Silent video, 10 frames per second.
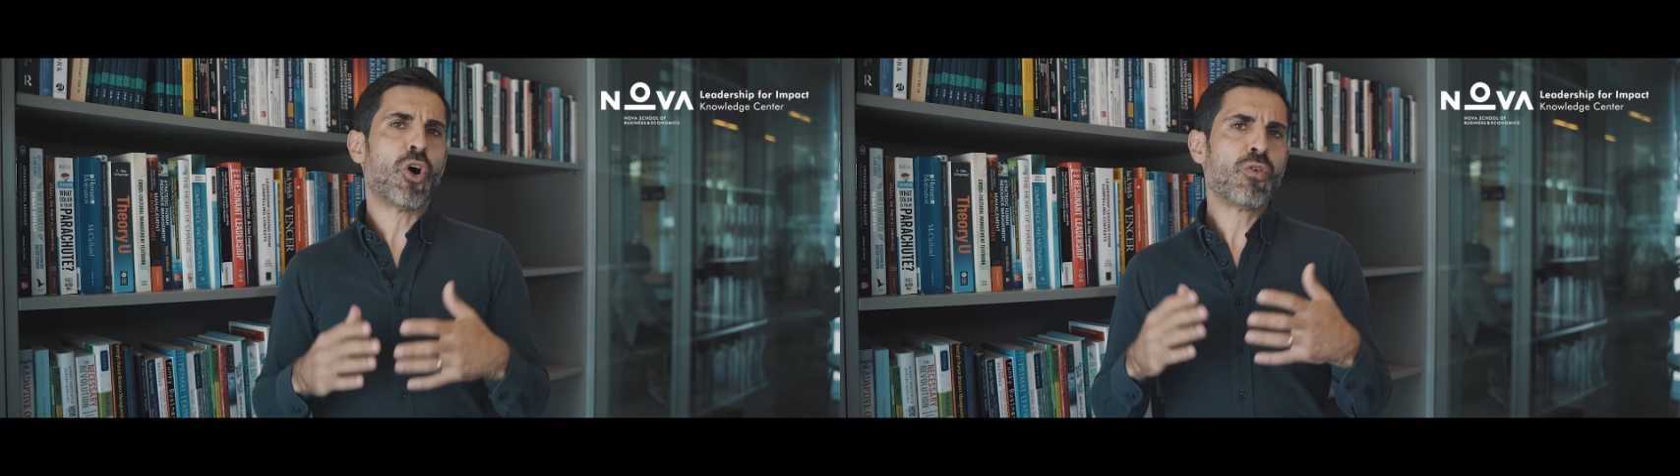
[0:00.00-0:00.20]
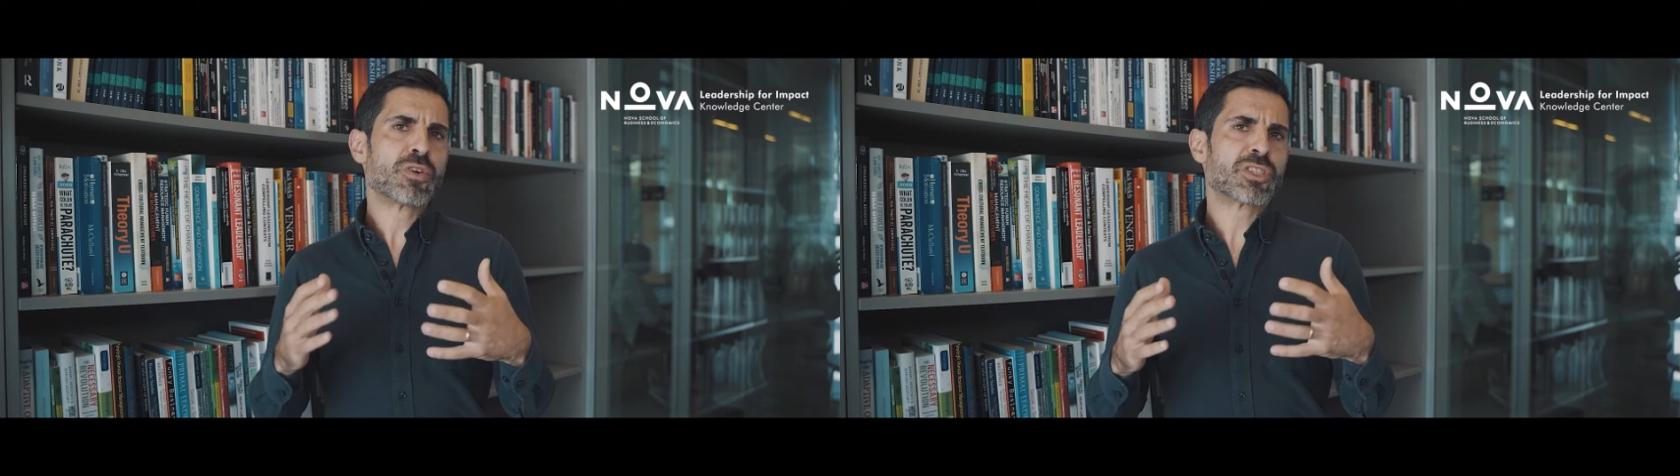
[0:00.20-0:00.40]

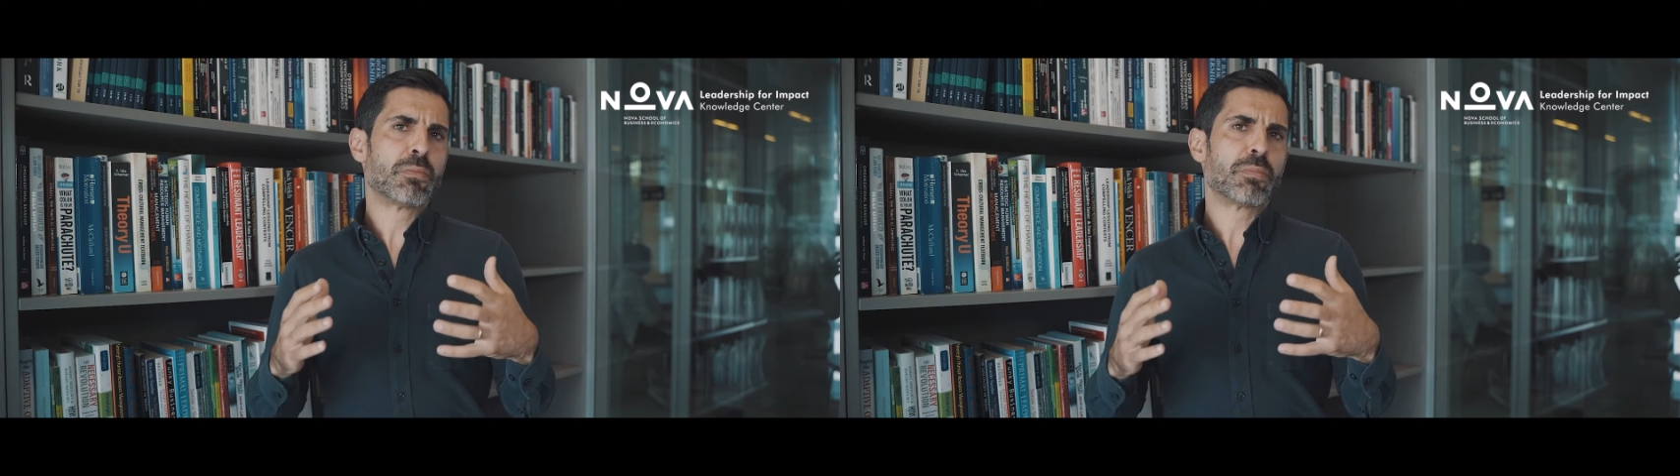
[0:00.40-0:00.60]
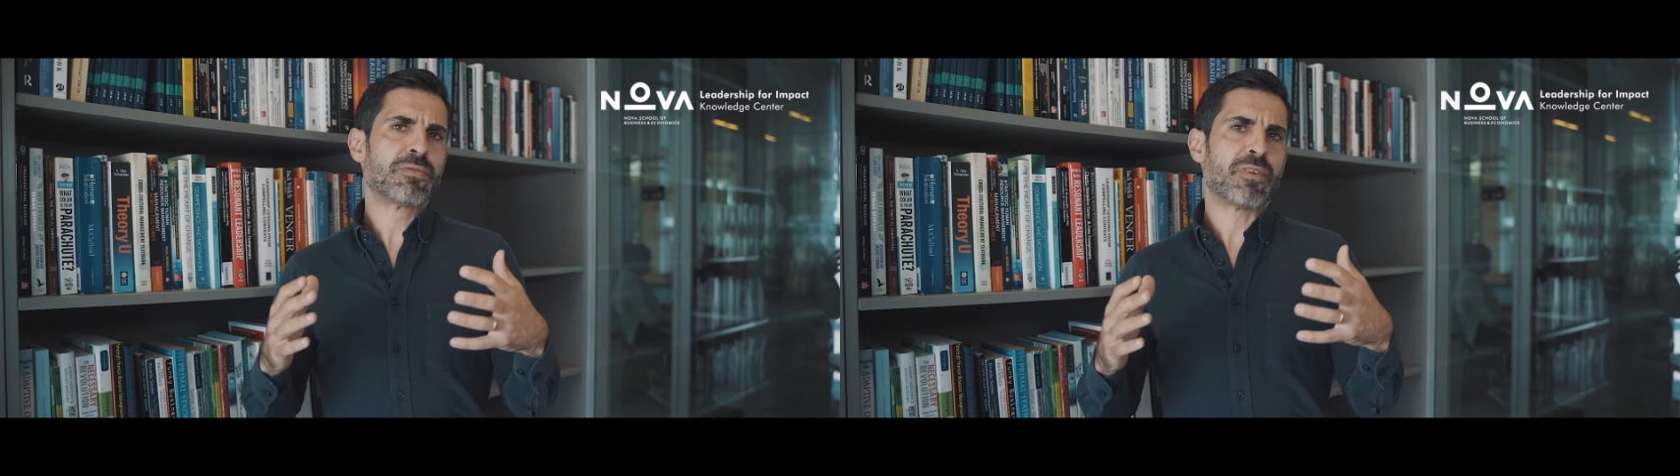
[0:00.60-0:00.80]

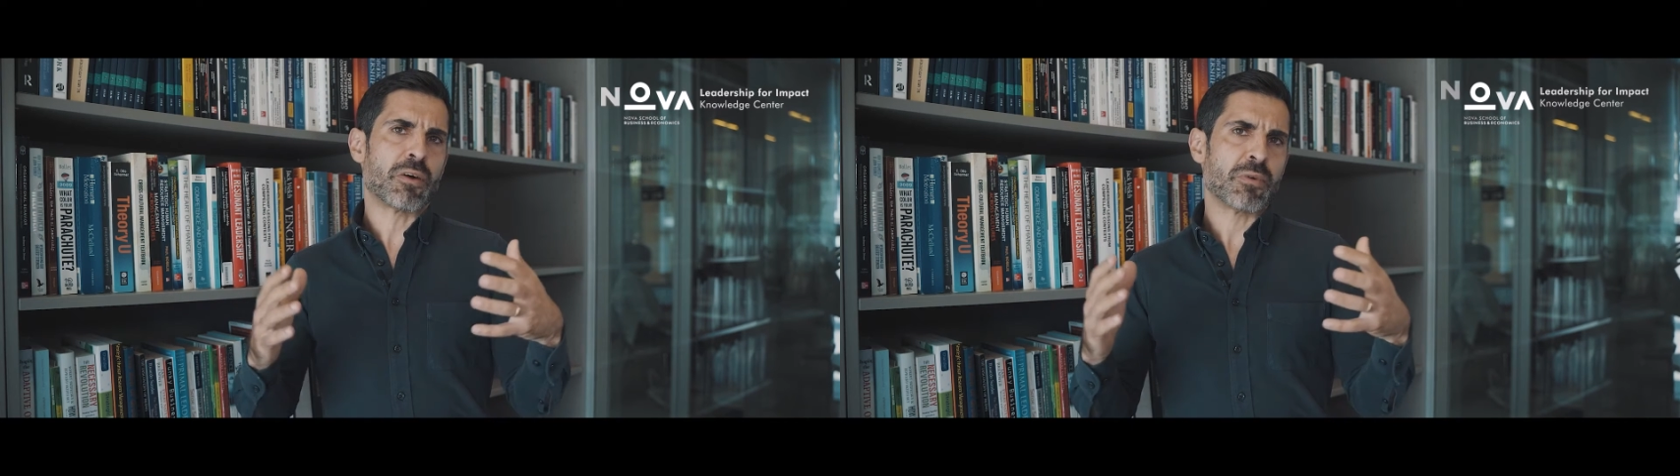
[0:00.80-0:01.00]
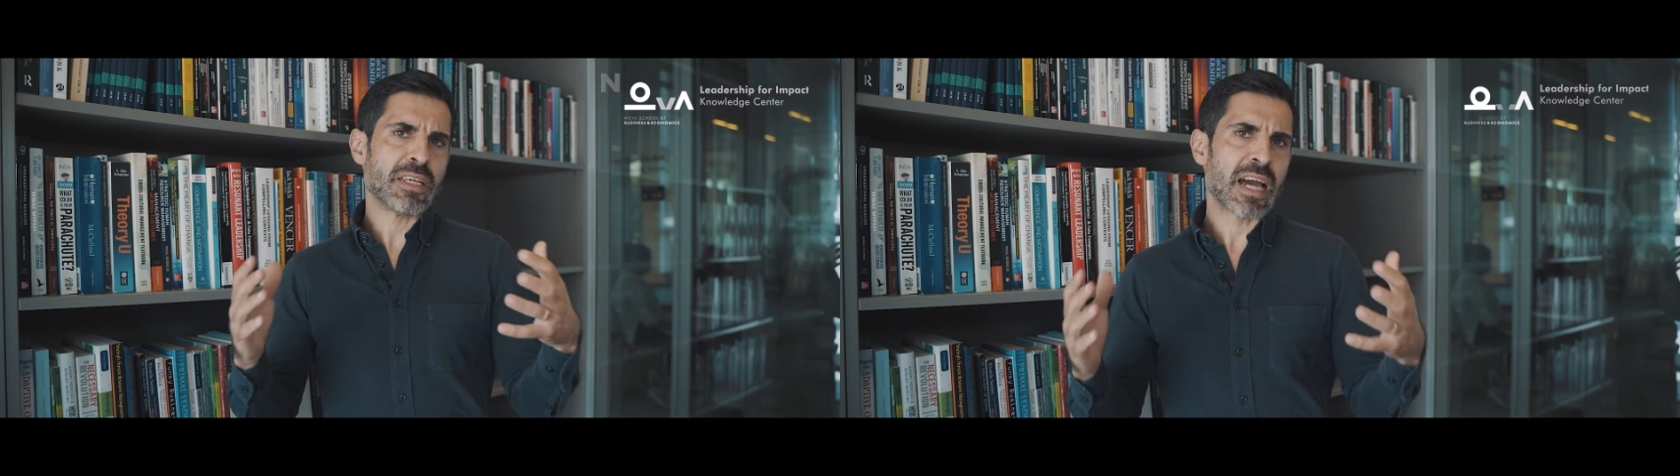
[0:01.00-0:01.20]

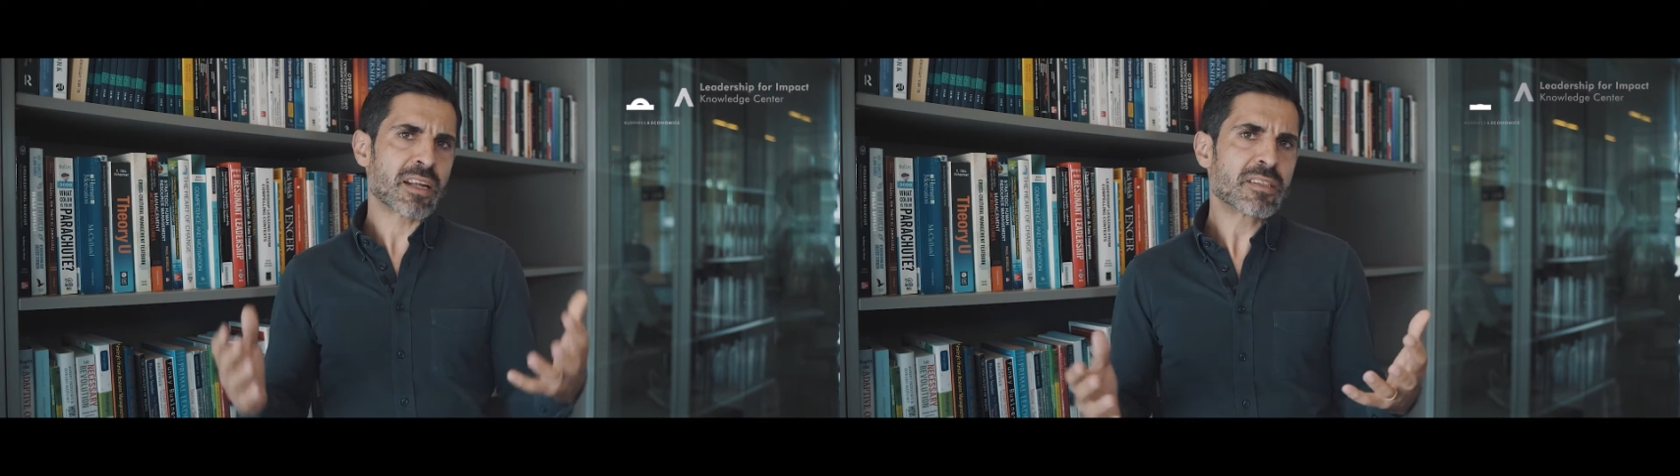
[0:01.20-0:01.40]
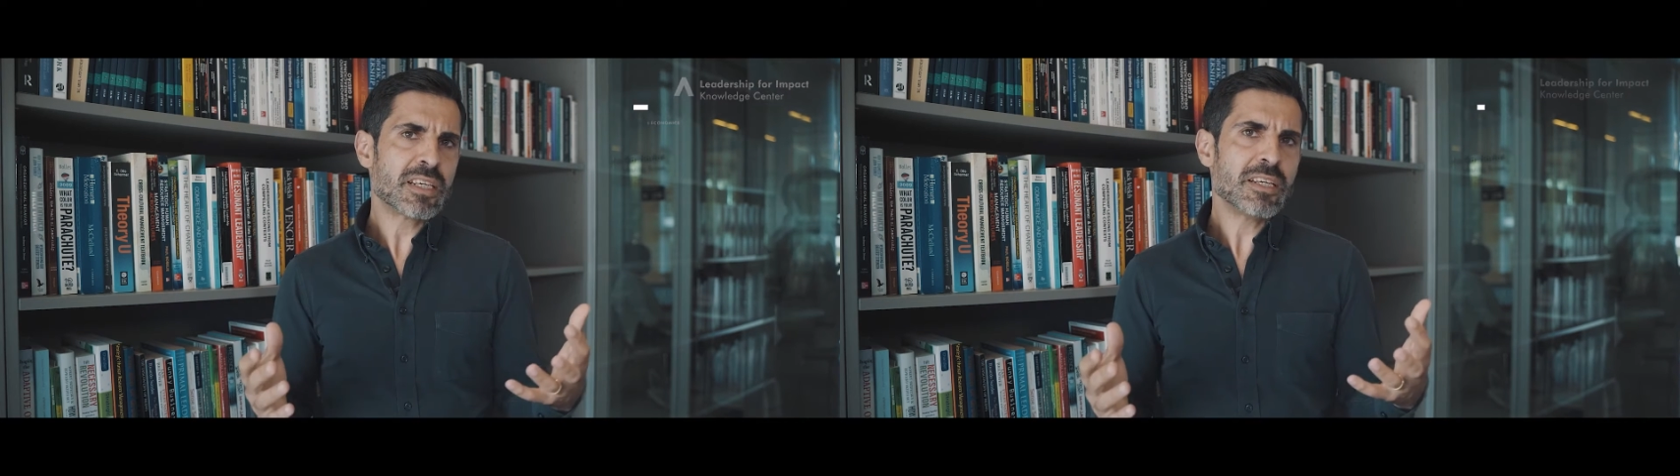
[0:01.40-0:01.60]
oversimplify
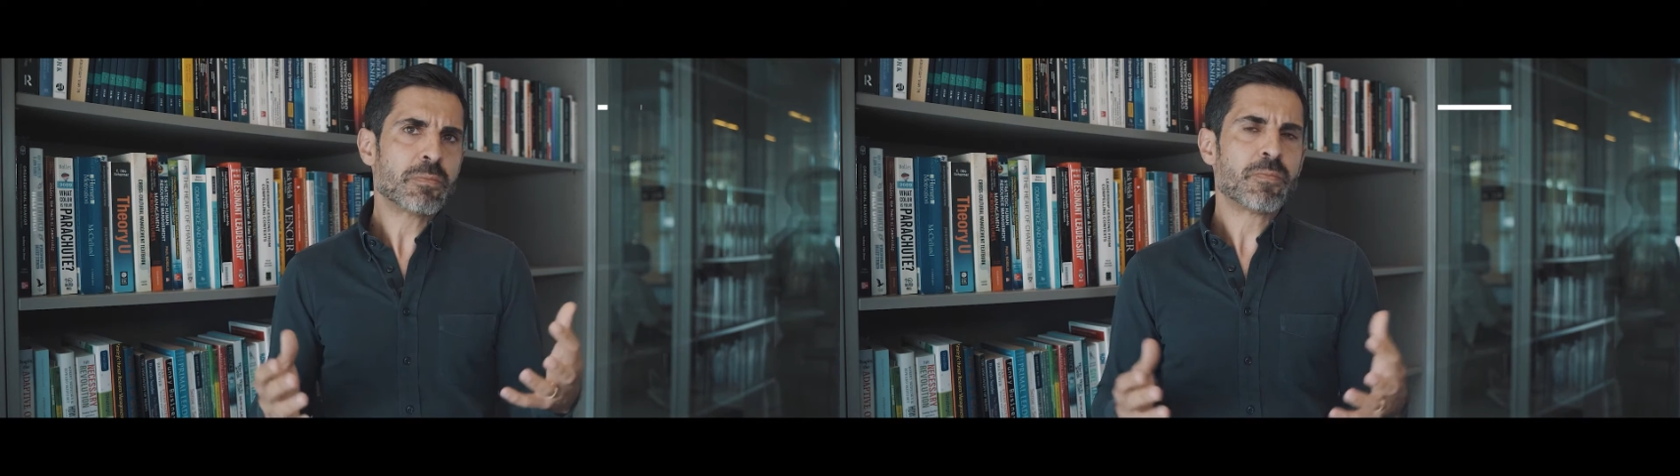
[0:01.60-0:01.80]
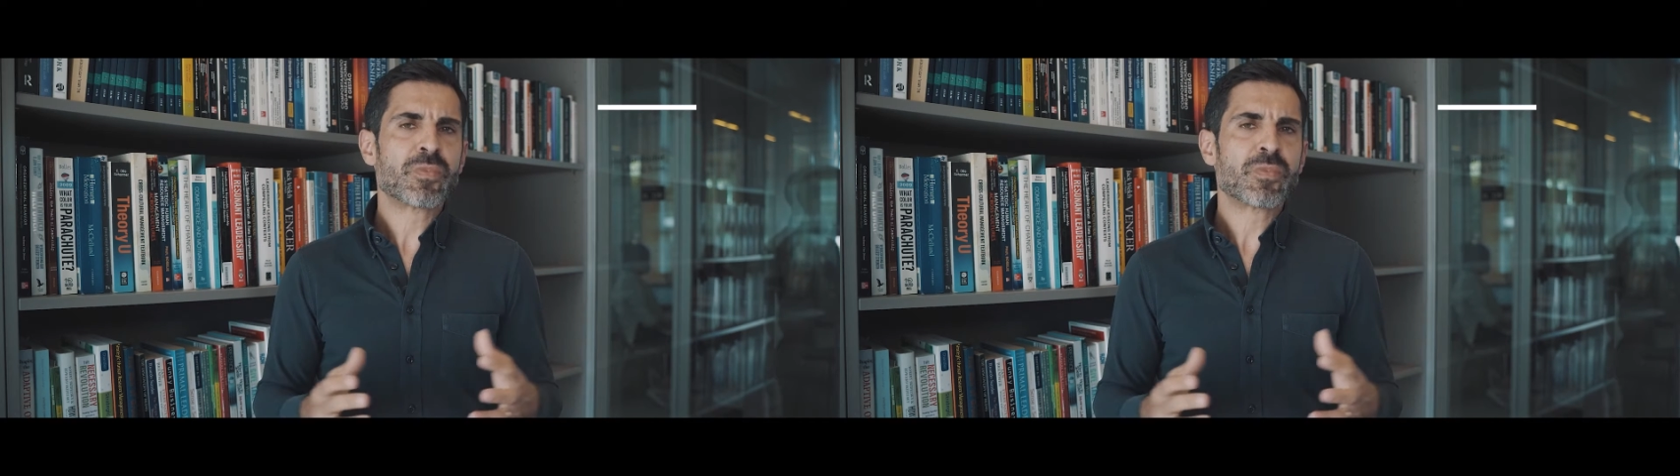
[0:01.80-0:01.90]
reality,